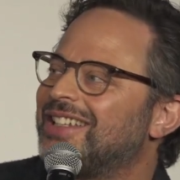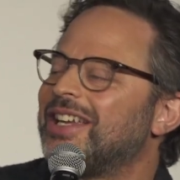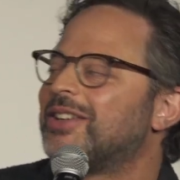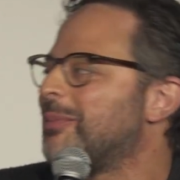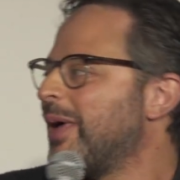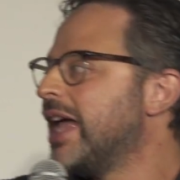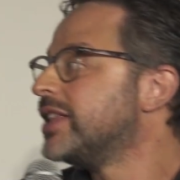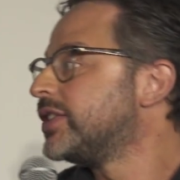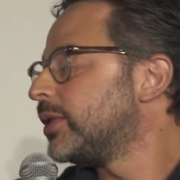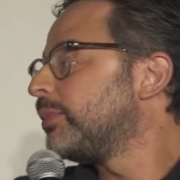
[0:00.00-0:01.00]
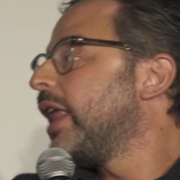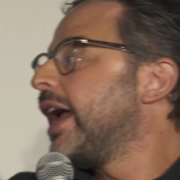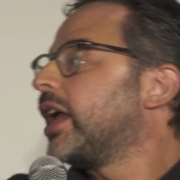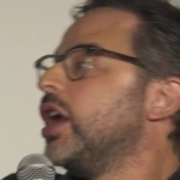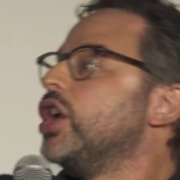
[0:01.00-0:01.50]
It depends.
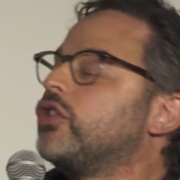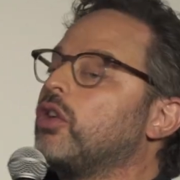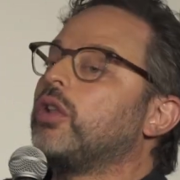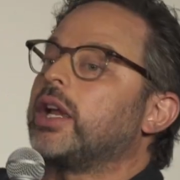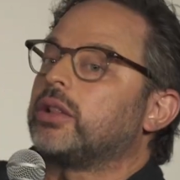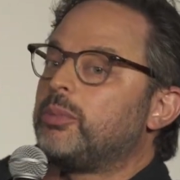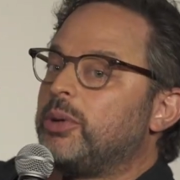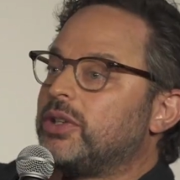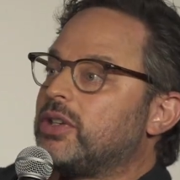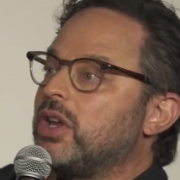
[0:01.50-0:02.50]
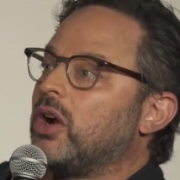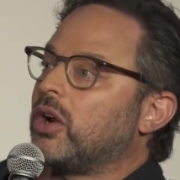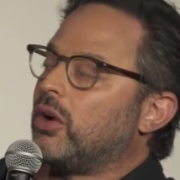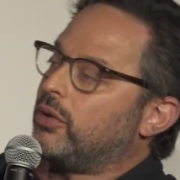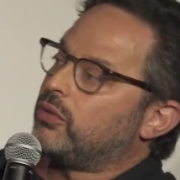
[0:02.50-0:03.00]
Like Lupita
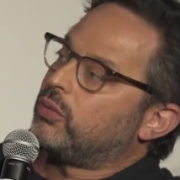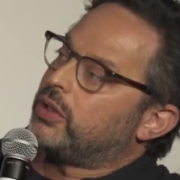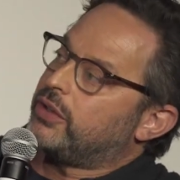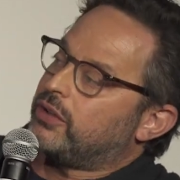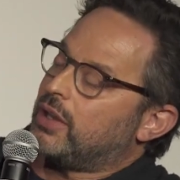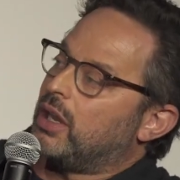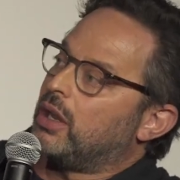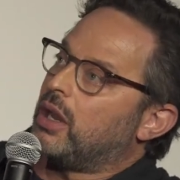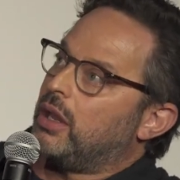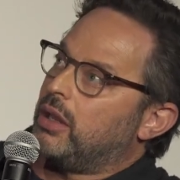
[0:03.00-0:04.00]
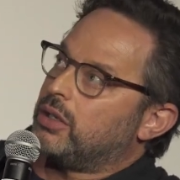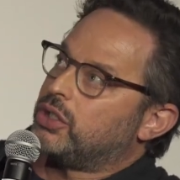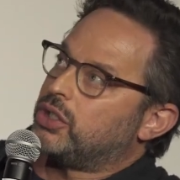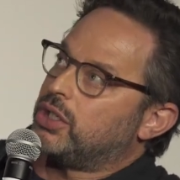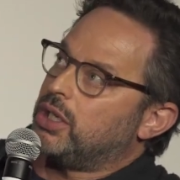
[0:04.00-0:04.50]
Nyong'o was
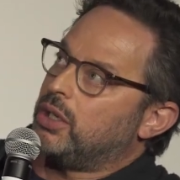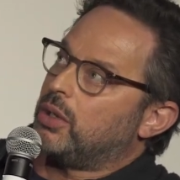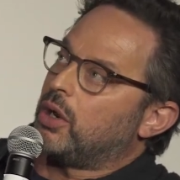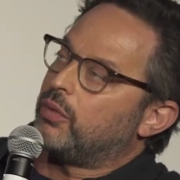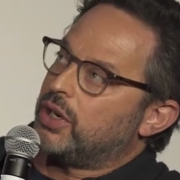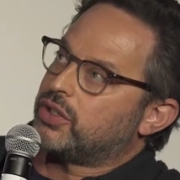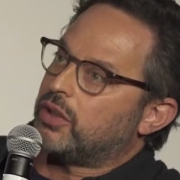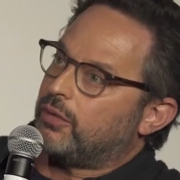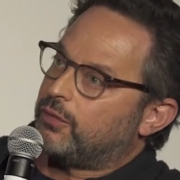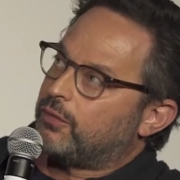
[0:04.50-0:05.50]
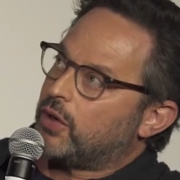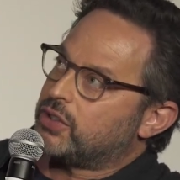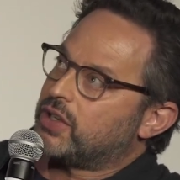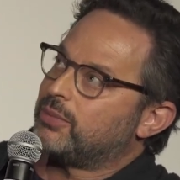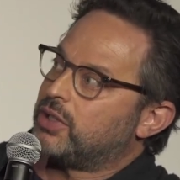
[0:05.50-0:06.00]
the
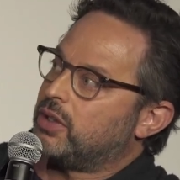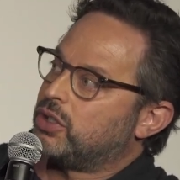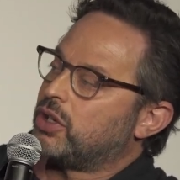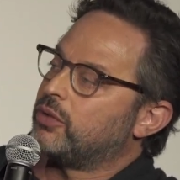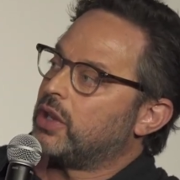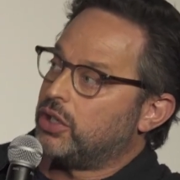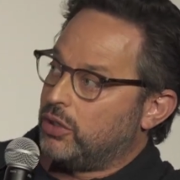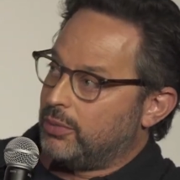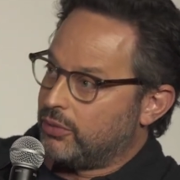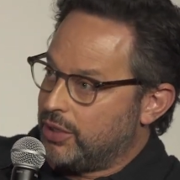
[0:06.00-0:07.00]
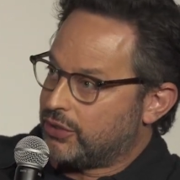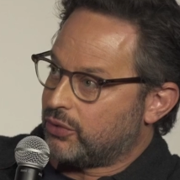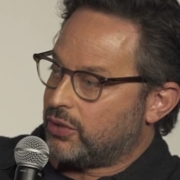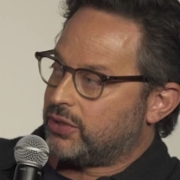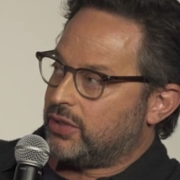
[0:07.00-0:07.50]
first time she did the show was on Human
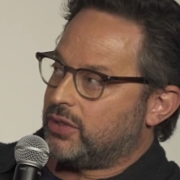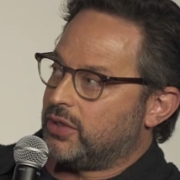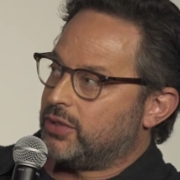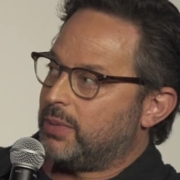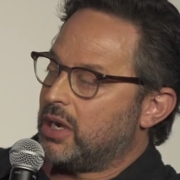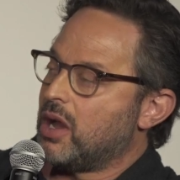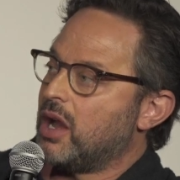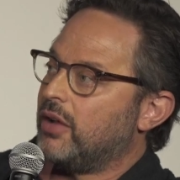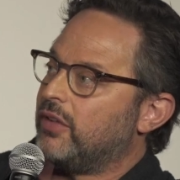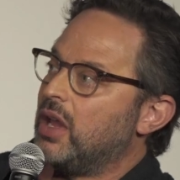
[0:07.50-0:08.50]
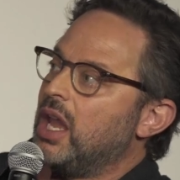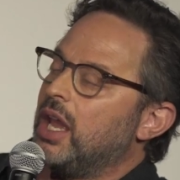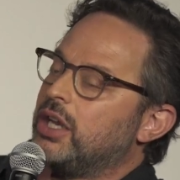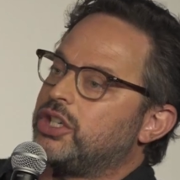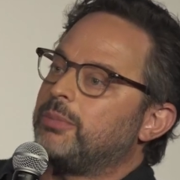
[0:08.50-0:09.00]
Resources, the spinoff,
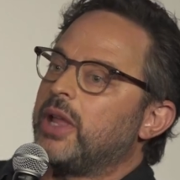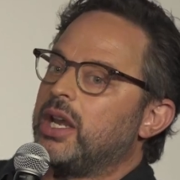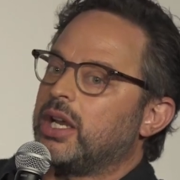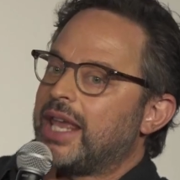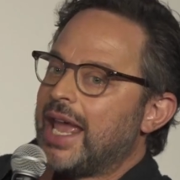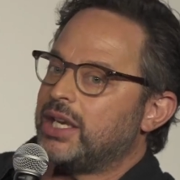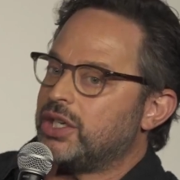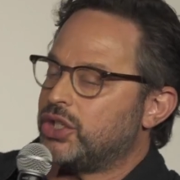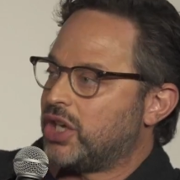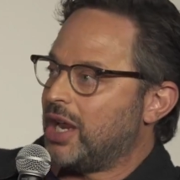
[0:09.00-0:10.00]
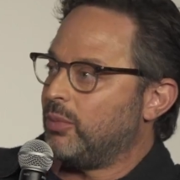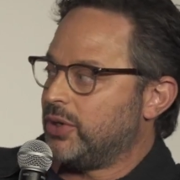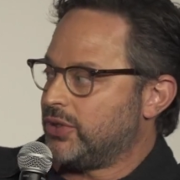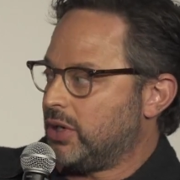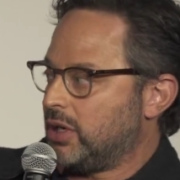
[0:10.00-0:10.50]
and she played a Kenyan shame
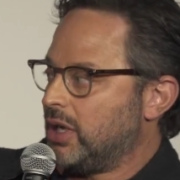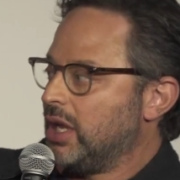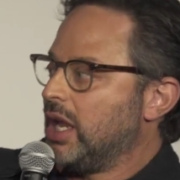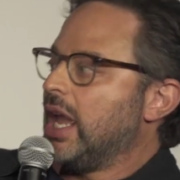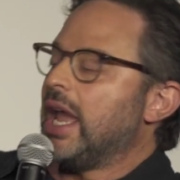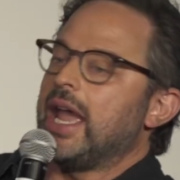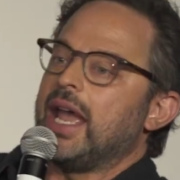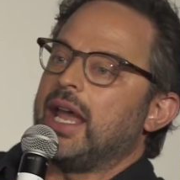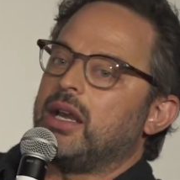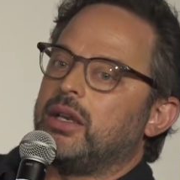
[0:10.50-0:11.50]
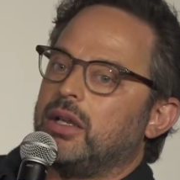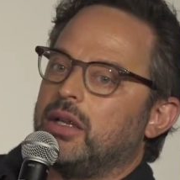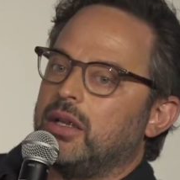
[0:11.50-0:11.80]
wizard, and